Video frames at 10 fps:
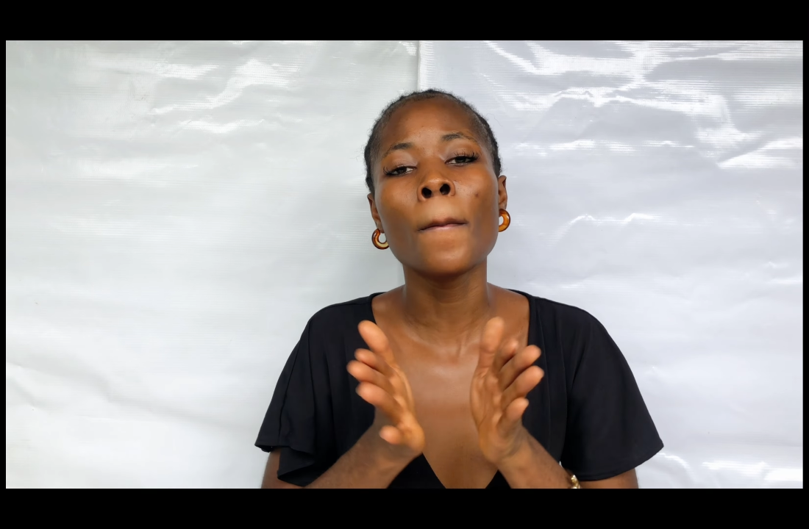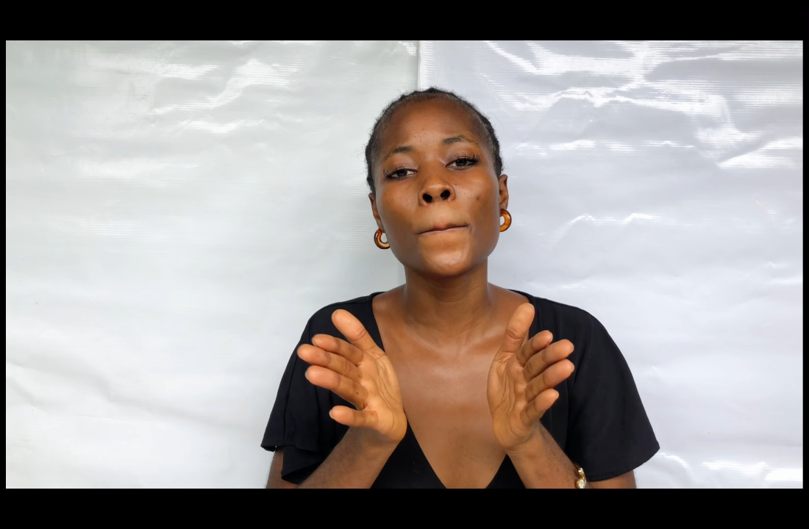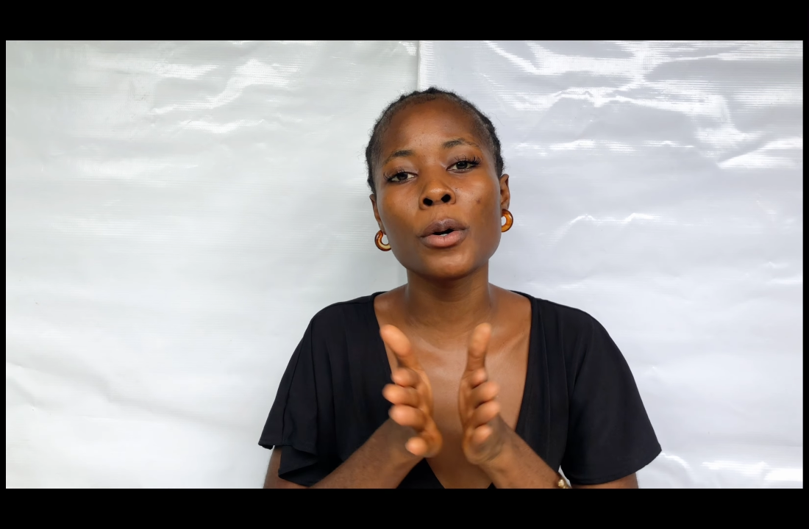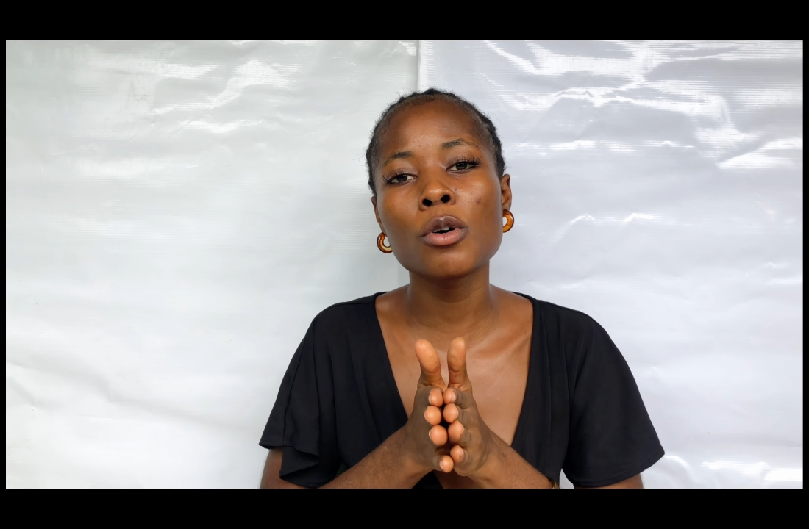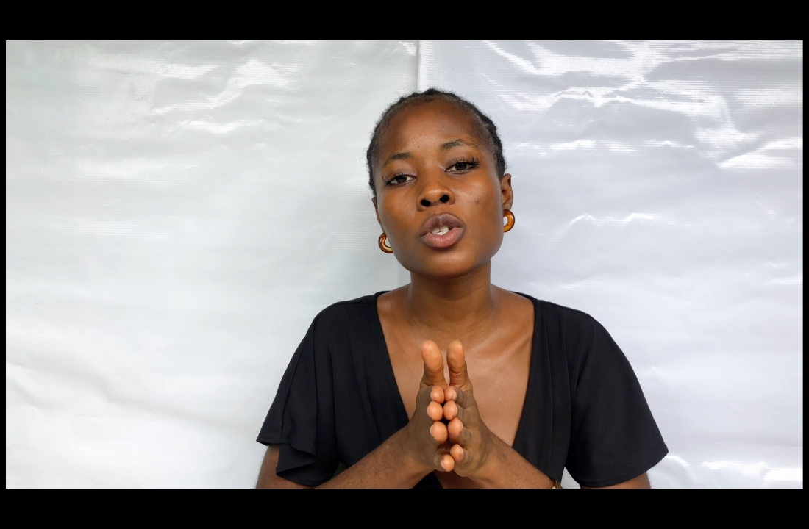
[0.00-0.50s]

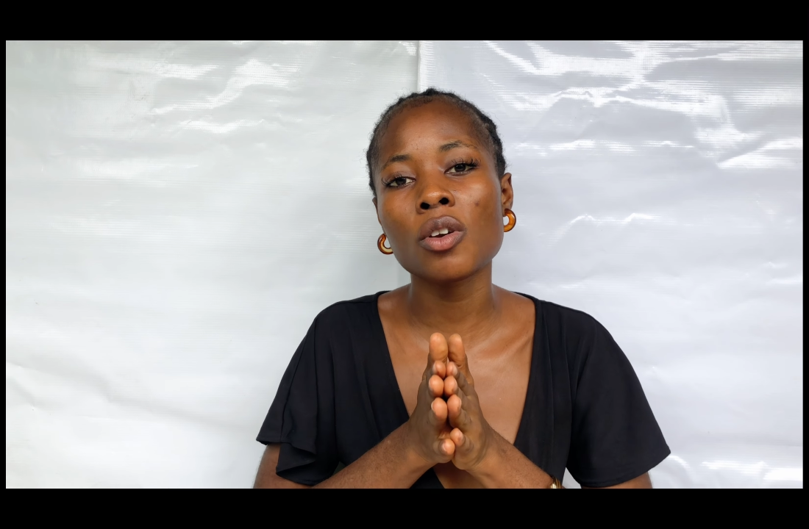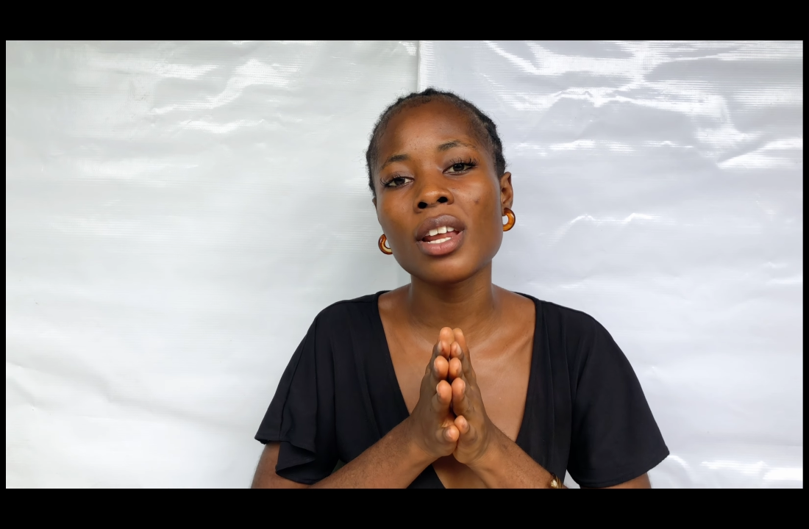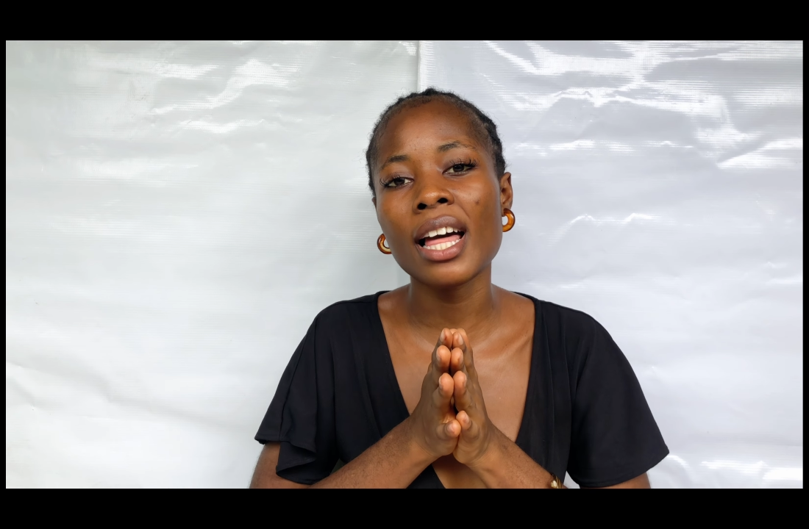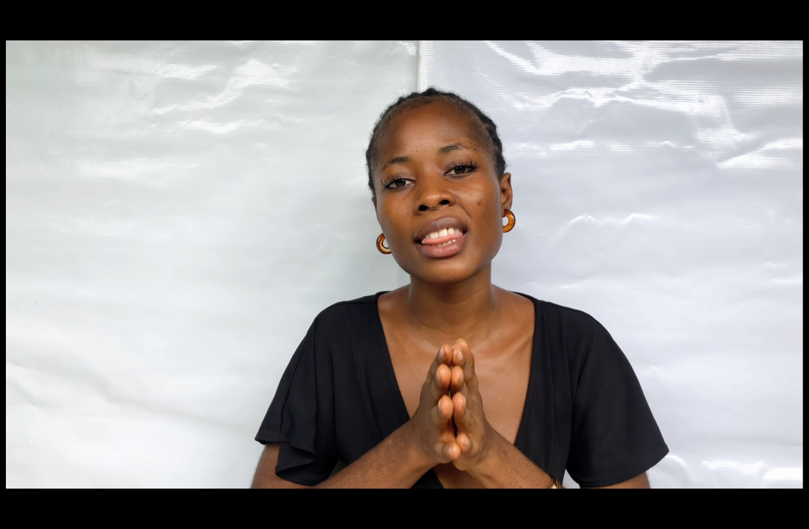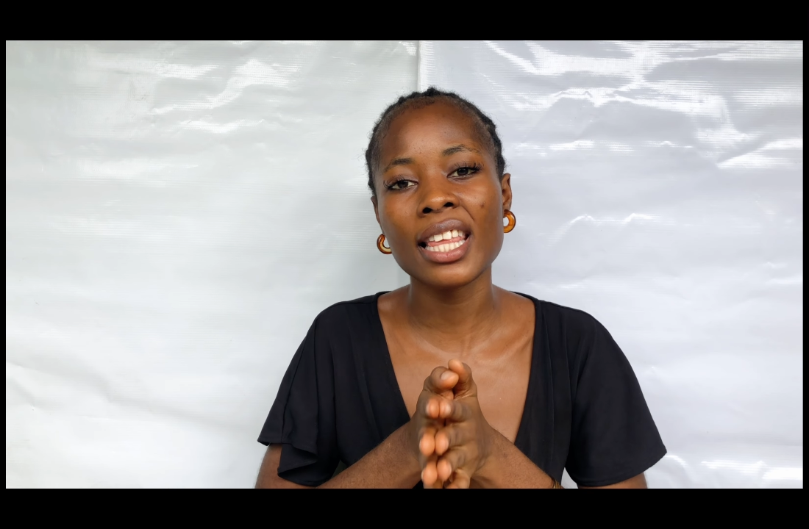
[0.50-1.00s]
Post
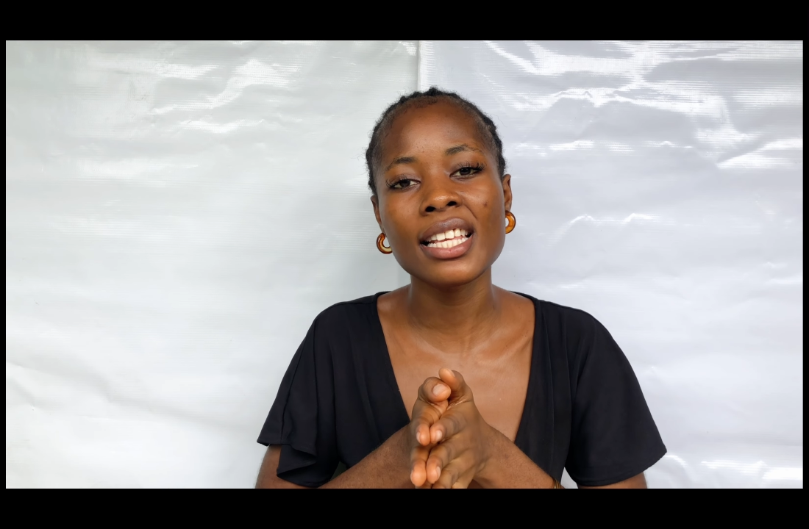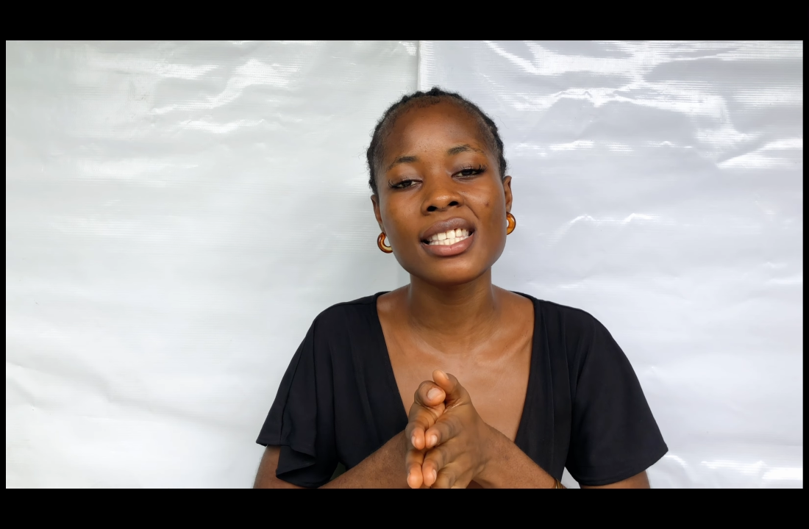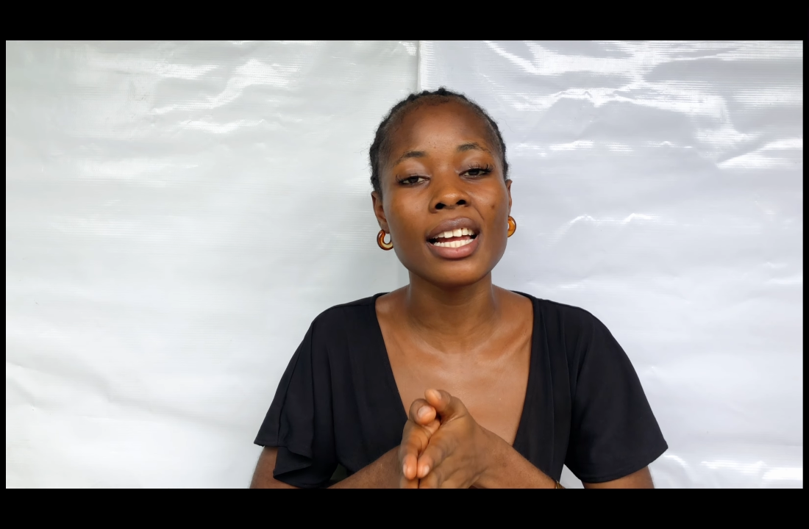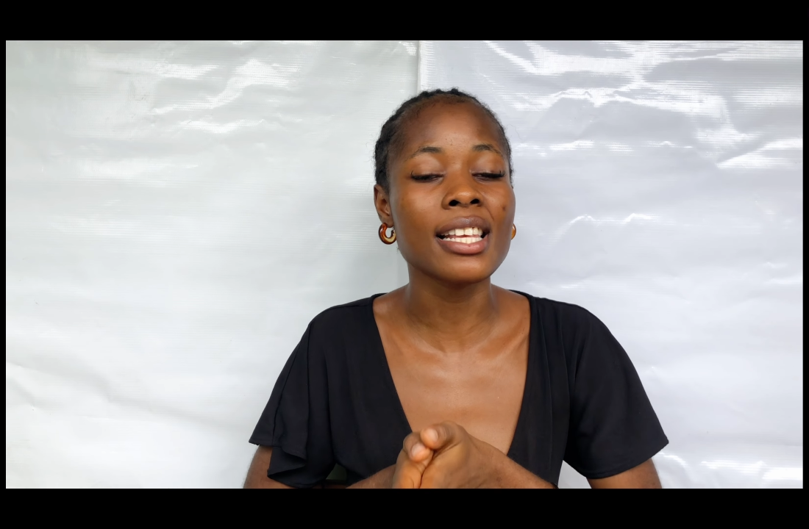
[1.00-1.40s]
other things that